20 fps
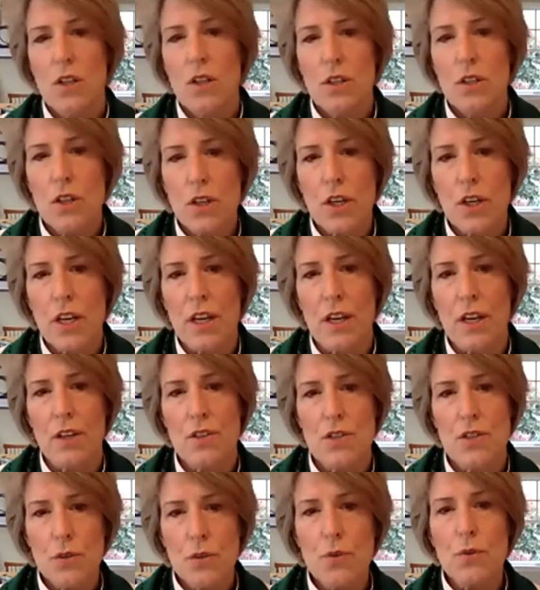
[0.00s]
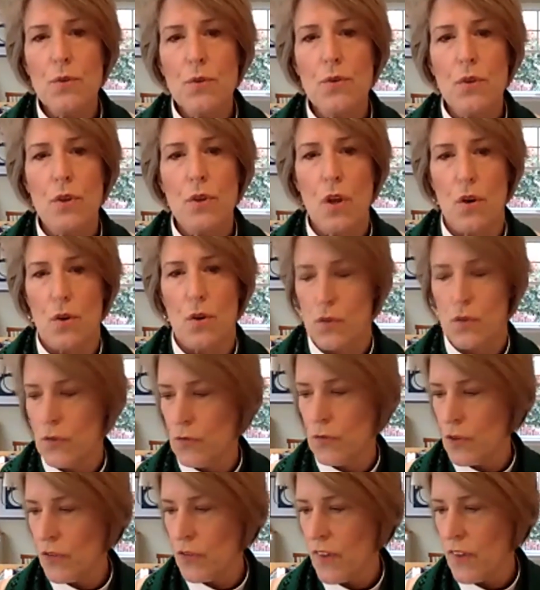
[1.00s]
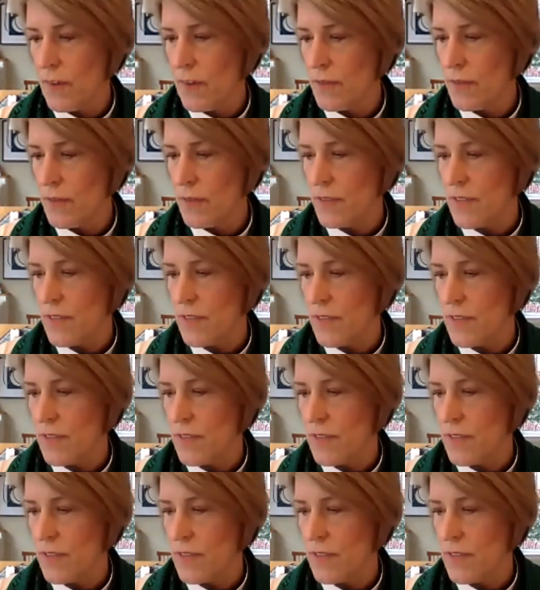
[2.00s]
lurking too close for safety.